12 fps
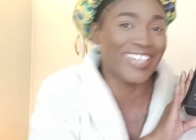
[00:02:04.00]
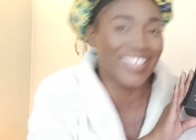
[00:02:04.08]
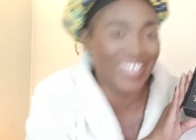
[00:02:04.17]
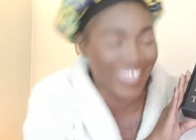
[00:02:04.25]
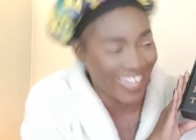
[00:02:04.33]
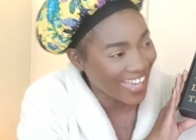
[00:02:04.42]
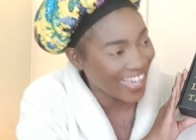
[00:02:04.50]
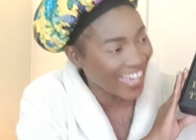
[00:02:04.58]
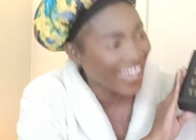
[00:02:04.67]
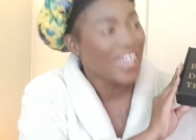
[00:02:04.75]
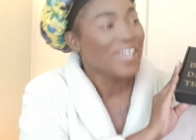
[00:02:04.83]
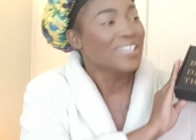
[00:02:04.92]

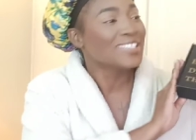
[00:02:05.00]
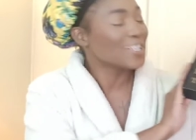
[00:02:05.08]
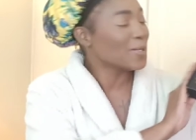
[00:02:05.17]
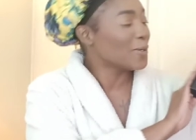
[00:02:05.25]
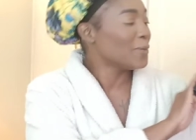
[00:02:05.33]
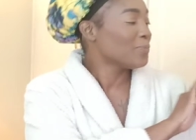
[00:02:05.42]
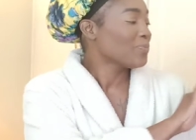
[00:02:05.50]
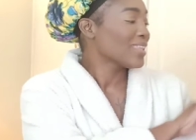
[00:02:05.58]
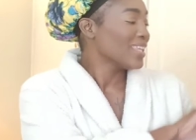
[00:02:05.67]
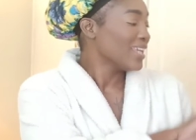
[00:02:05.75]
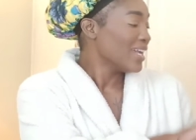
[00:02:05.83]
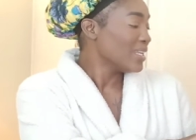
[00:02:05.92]
know. so
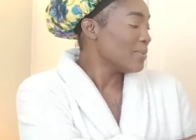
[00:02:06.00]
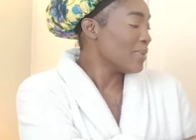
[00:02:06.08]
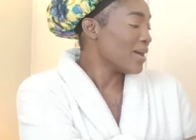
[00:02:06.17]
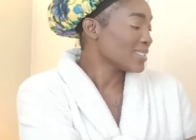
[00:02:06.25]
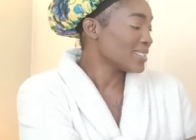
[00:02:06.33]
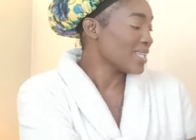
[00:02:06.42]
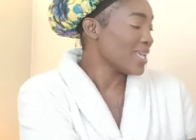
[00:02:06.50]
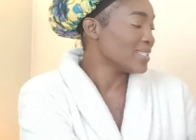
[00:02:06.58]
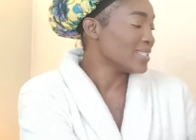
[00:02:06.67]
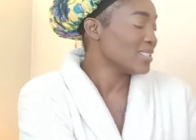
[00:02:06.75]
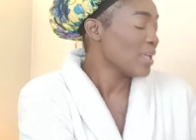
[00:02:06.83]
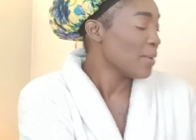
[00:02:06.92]
the box
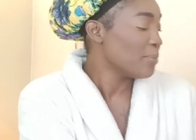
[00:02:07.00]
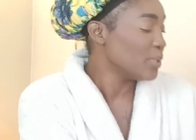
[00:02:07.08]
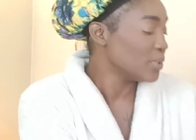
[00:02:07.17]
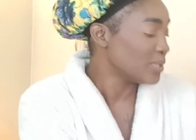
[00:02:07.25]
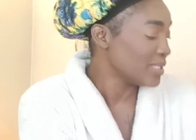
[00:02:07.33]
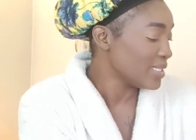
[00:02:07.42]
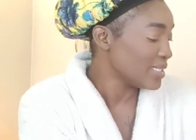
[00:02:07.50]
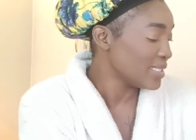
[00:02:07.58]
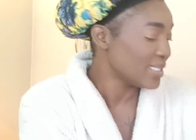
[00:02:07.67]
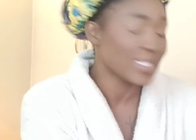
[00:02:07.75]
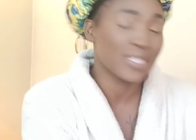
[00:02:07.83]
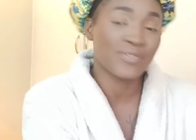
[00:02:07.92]
says beauty
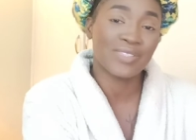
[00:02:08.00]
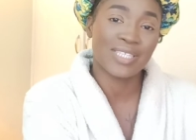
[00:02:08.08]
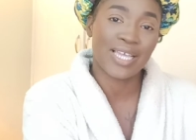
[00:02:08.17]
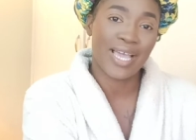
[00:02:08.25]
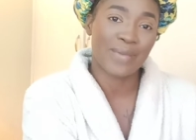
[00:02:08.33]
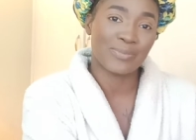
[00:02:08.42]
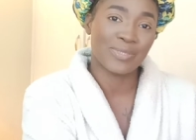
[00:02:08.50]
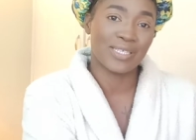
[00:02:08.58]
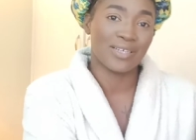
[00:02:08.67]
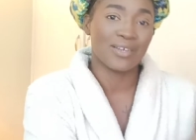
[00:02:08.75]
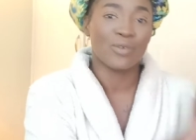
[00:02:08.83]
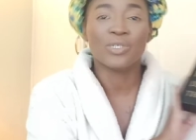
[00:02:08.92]
deserves the
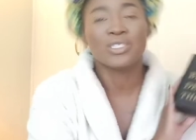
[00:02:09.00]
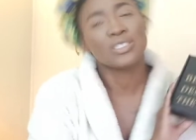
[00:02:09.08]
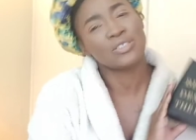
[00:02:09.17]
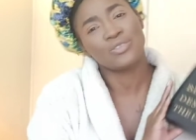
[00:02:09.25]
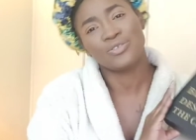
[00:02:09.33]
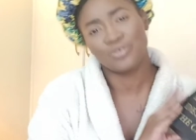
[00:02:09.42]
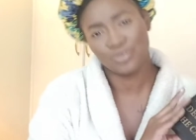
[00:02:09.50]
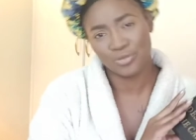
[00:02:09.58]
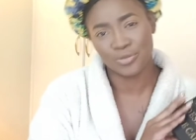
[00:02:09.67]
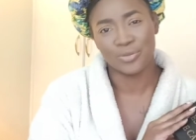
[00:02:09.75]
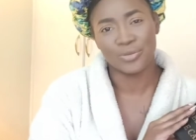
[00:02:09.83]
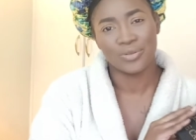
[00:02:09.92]
capture, which is
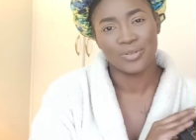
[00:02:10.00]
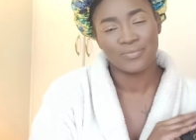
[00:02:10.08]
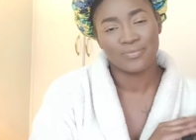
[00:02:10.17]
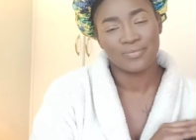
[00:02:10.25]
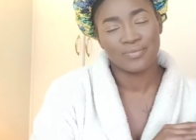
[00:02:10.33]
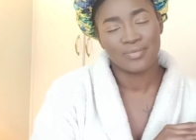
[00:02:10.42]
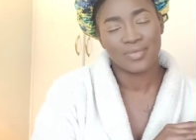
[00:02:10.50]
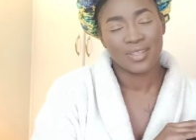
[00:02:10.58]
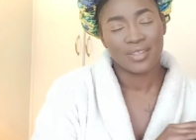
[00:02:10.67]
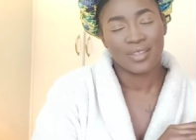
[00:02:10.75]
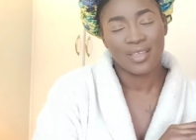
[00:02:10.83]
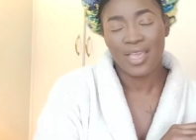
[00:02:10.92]
true.
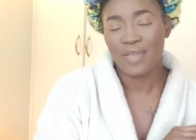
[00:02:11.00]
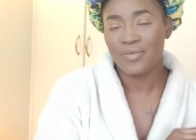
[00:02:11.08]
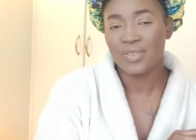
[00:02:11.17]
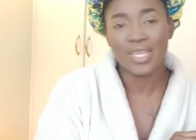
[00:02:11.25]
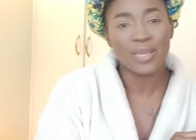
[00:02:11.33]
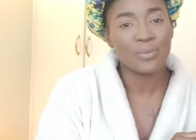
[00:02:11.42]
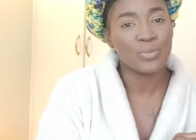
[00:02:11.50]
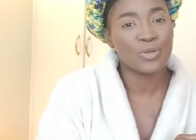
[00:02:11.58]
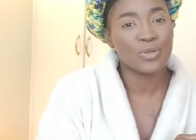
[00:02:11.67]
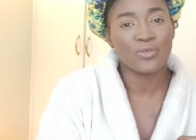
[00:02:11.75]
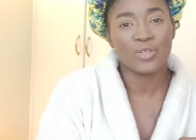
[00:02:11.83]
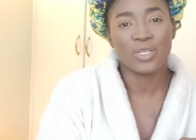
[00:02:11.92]
Everything
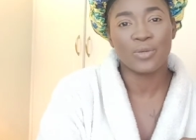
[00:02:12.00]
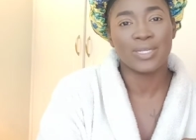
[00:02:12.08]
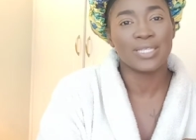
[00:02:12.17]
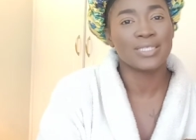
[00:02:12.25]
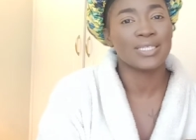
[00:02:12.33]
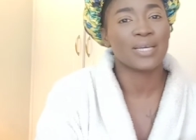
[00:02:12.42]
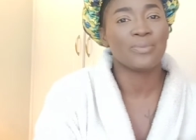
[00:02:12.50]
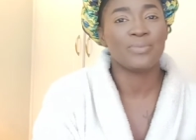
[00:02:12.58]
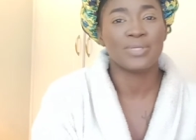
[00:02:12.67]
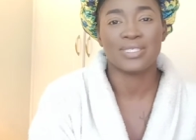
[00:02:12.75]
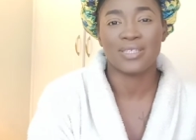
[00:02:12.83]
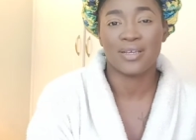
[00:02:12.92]
beautiful you wanna take a
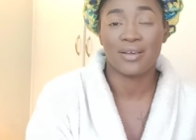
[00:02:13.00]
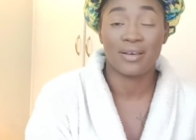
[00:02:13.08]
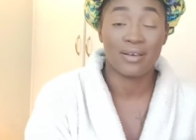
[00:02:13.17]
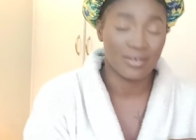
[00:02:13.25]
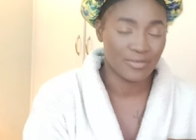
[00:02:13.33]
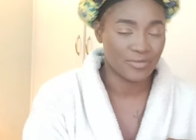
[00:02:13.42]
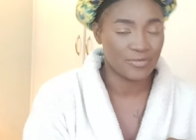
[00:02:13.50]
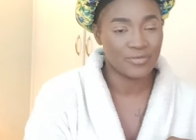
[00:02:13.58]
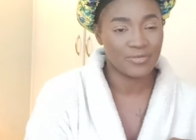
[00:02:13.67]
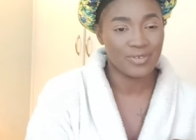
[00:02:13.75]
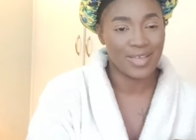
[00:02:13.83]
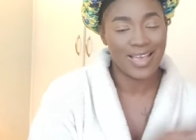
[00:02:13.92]
picture of.
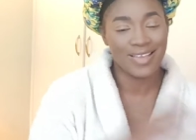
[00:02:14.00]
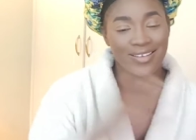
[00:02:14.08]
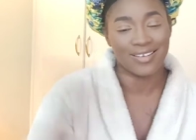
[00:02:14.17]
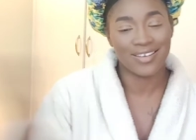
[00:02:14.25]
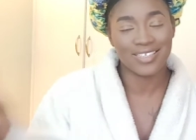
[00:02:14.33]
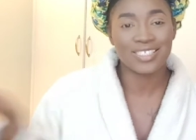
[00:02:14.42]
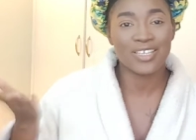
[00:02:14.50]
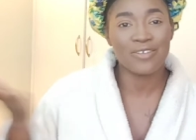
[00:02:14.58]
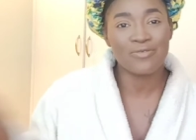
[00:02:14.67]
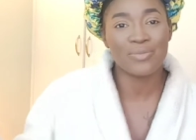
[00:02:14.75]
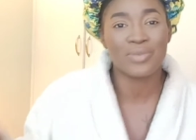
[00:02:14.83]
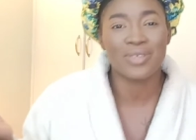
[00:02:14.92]
And us
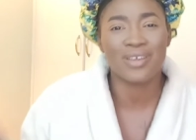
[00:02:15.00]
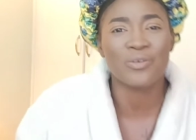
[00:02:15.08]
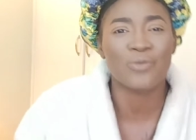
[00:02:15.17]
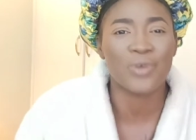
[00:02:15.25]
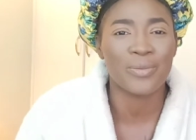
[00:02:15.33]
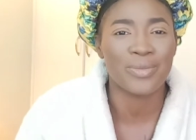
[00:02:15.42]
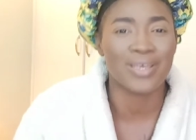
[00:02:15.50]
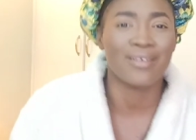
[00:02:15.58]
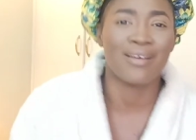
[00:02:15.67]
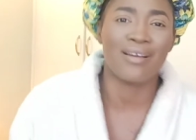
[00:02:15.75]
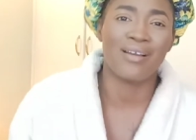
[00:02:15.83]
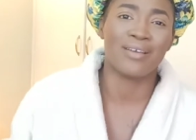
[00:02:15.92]
Caribbean
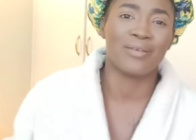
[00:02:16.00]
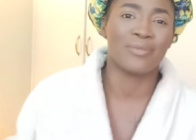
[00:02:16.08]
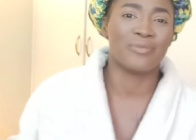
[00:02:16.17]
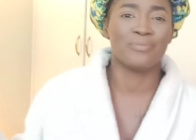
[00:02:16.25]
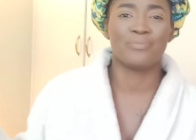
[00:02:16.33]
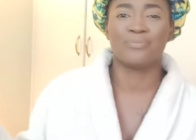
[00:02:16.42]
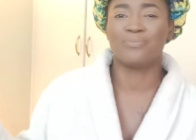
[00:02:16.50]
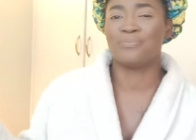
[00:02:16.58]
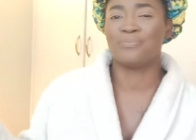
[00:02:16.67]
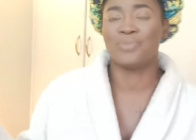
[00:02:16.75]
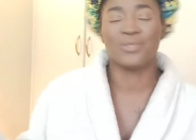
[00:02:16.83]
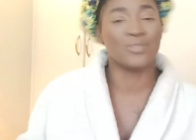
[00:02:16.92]
women are
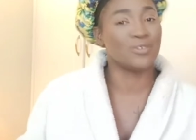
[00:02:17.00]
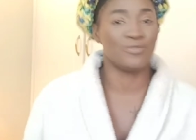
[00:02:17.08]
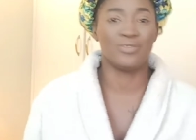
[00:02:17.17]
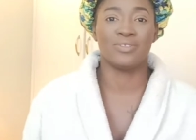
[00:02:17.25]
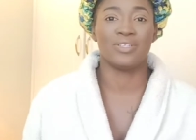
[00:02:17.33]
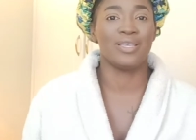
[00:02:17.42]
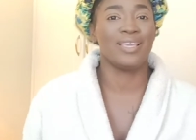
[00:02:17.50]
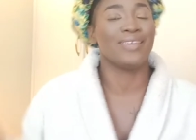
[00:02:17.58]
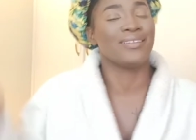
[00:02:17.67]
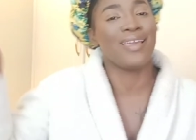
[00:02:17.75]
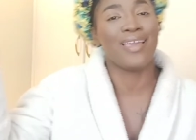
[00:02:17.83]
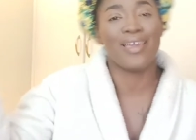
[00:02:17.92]
beautiful
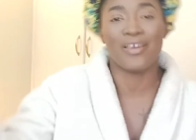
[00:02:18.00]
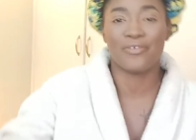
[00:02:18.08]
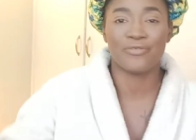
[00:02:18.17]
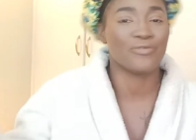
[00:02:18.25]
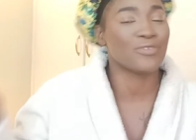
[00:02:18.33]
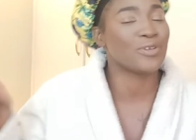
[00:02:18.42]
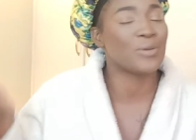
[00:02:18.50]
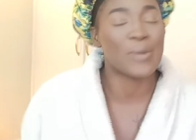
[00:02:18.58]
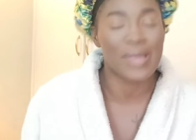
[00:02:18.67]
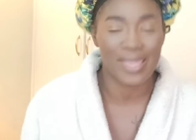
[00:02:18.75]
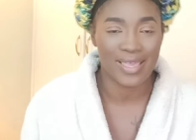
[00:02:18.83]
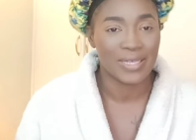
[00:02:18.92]
in every
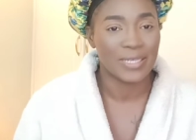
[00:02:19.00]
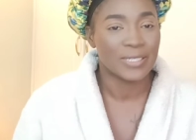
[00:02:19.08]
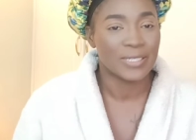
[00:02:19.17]
way.